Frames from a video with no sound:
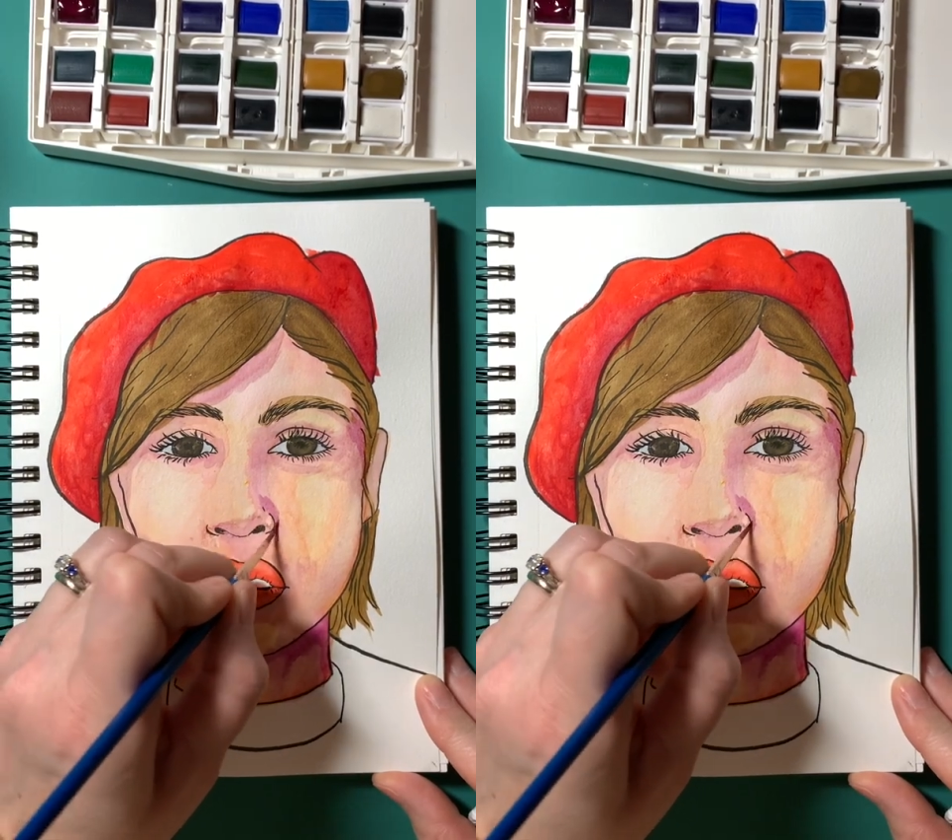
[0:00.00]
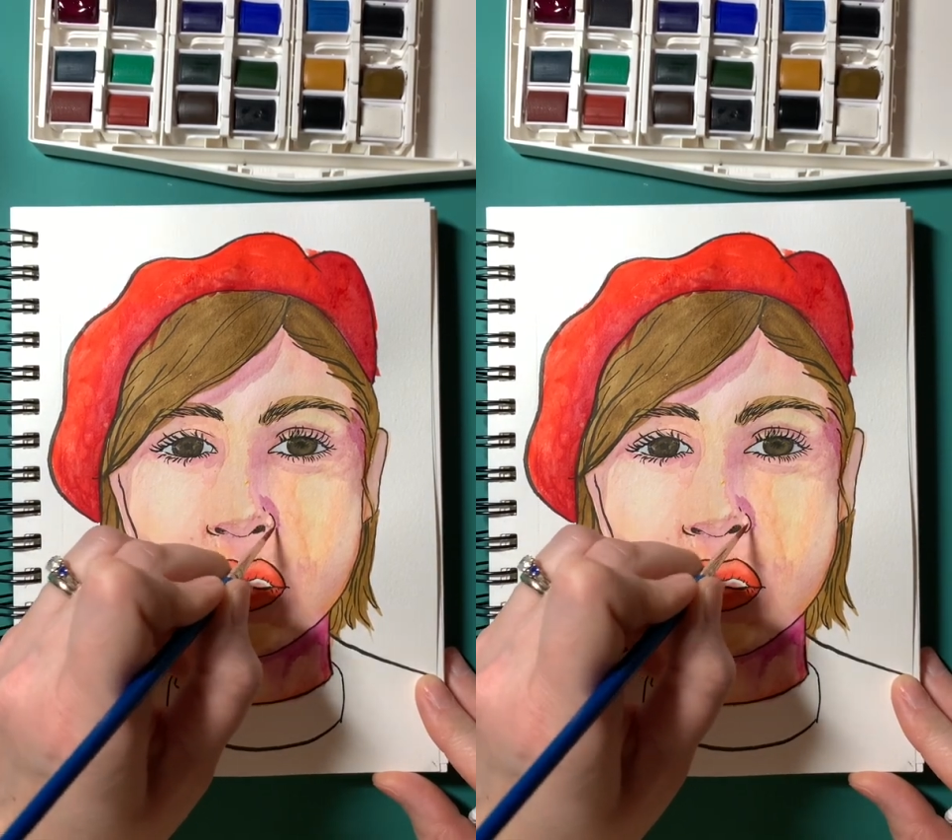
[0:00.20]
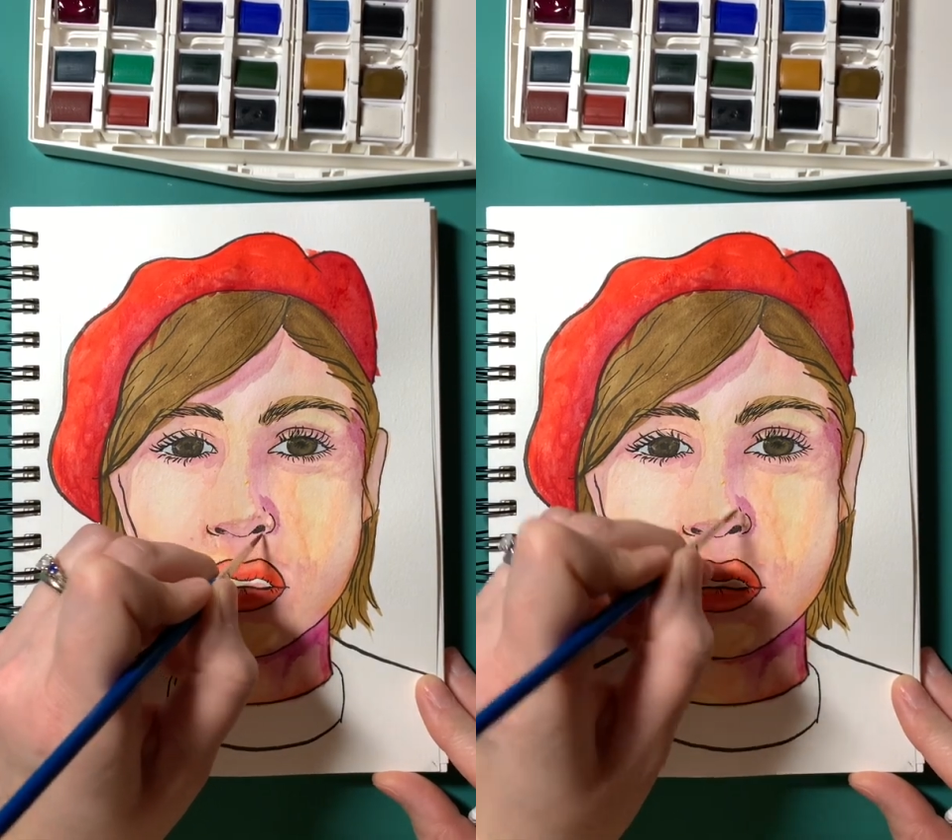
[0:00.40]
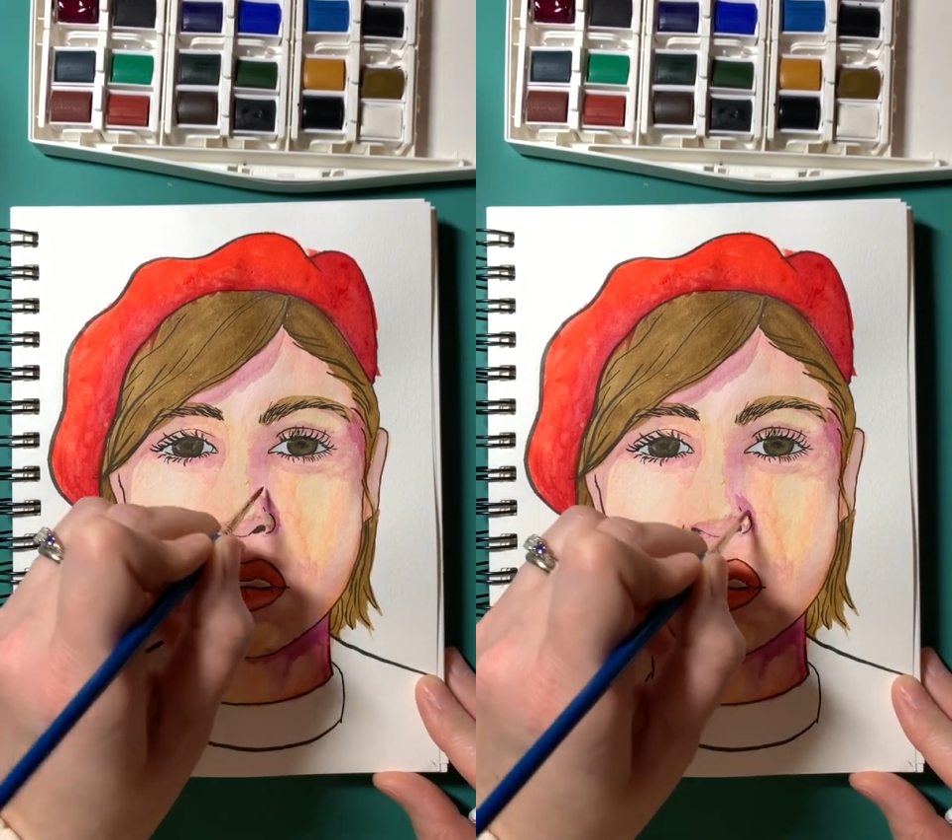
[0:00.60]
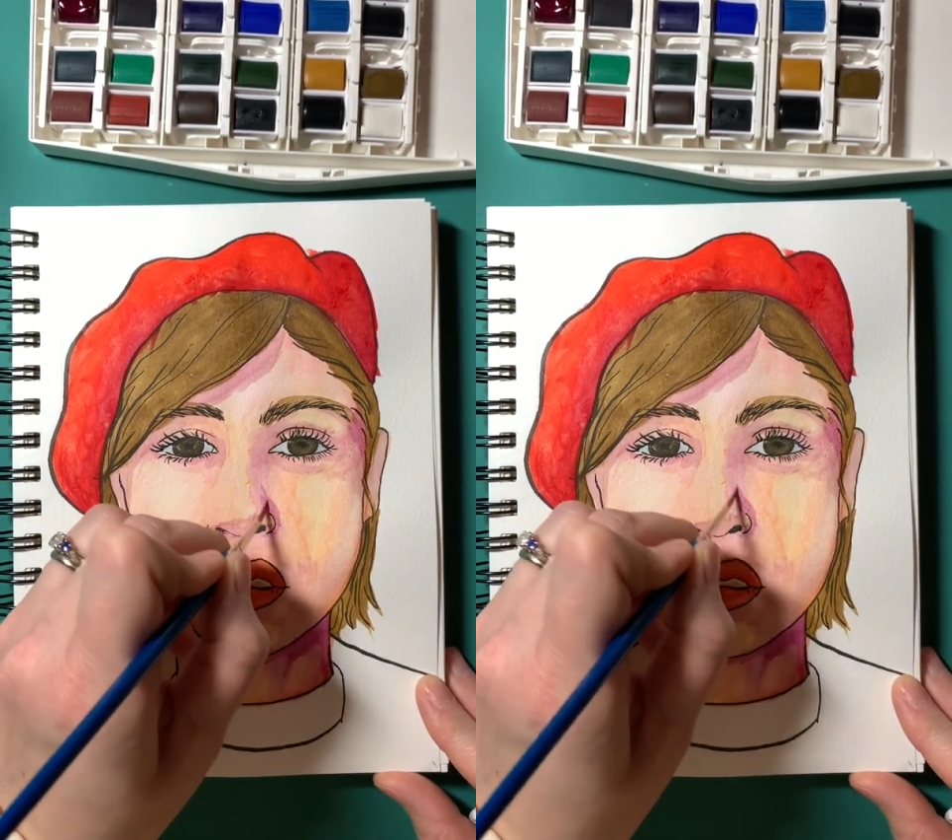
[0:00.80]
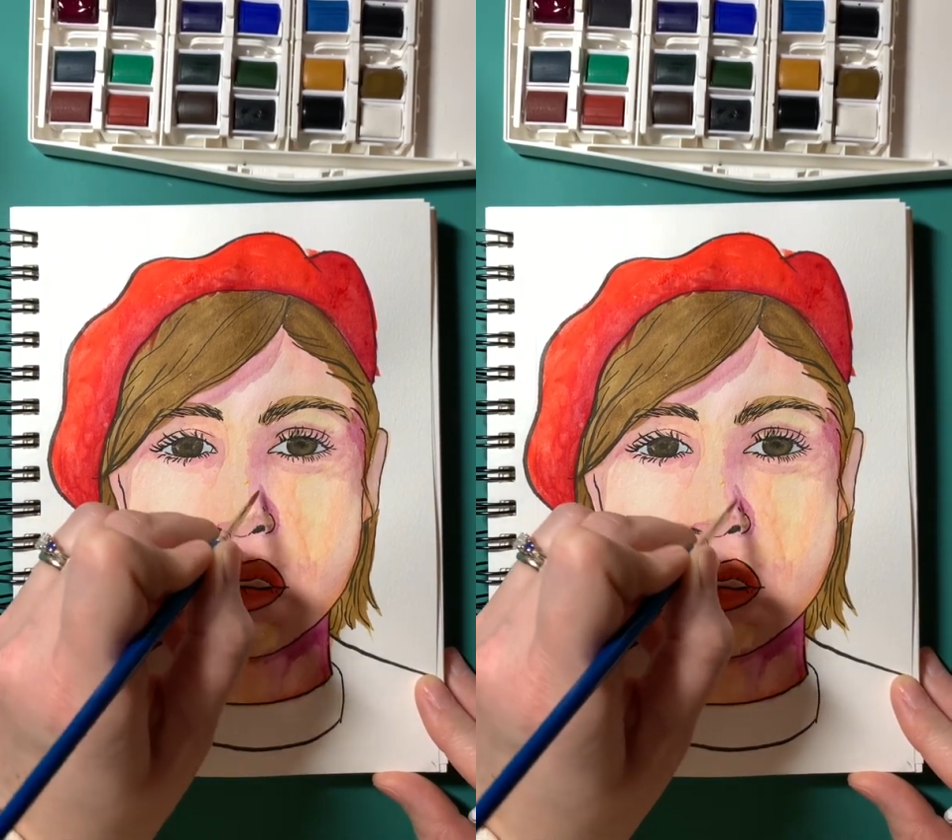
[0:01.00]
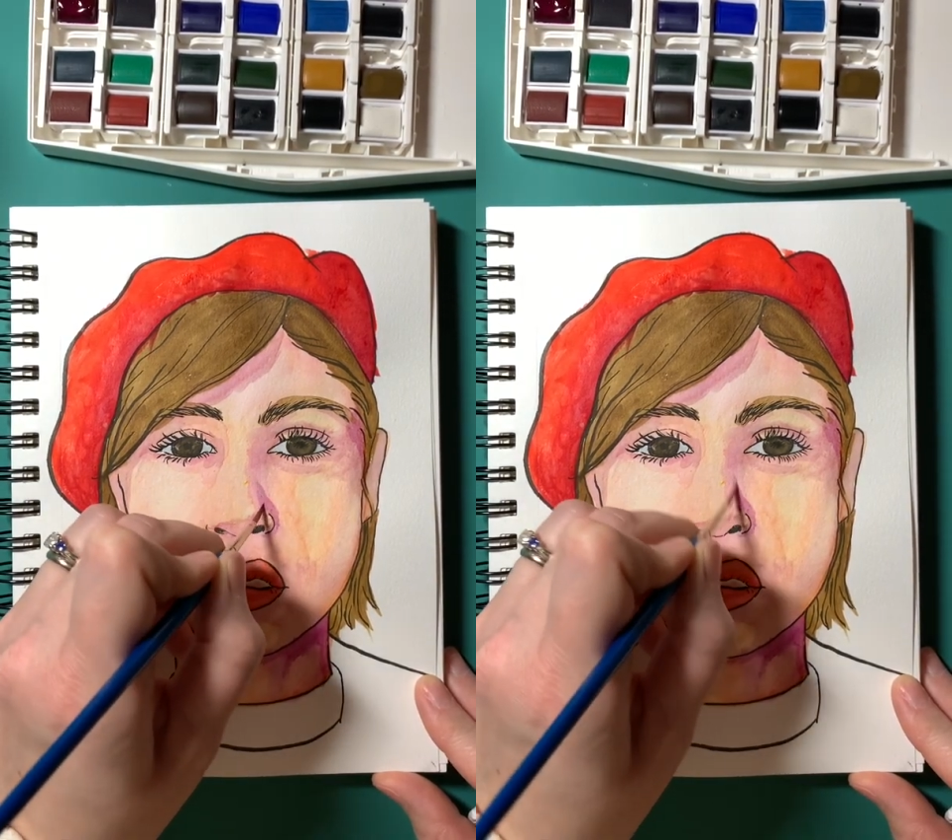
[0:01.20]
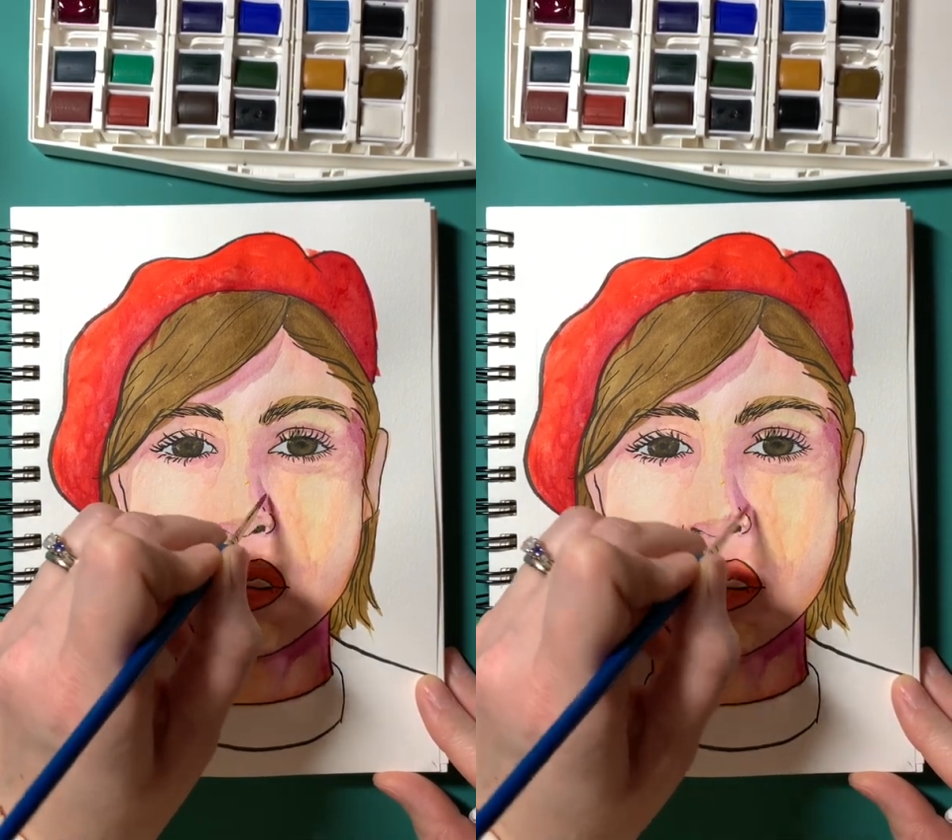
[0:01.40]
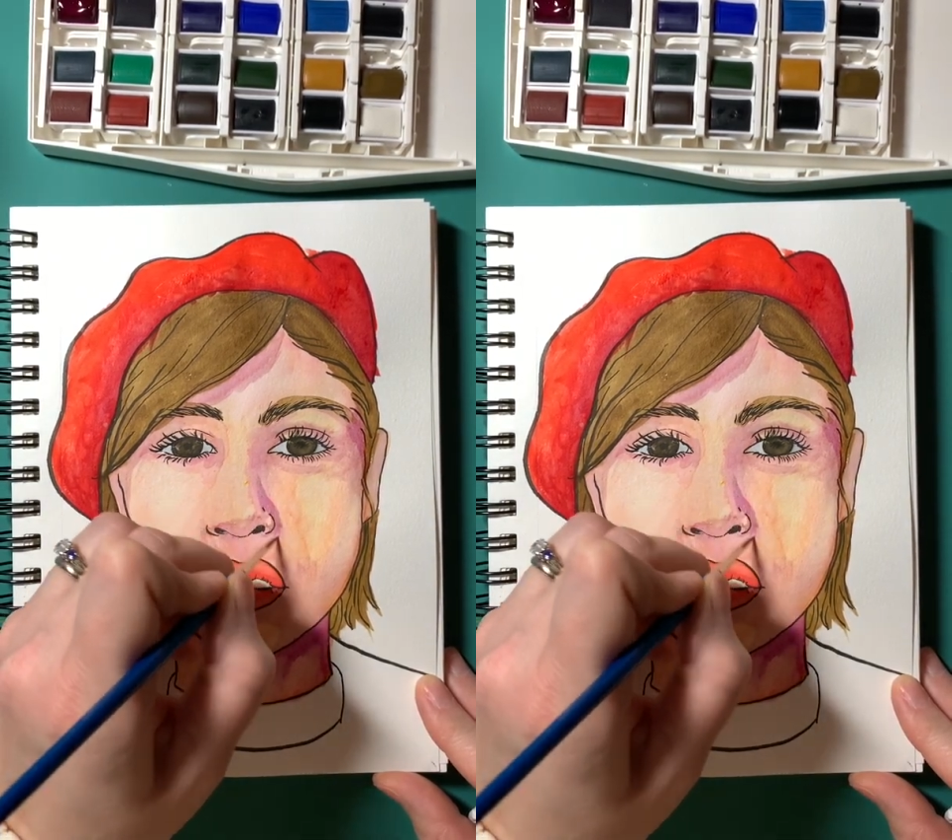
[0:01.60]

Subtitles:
pencils and probably a lot of other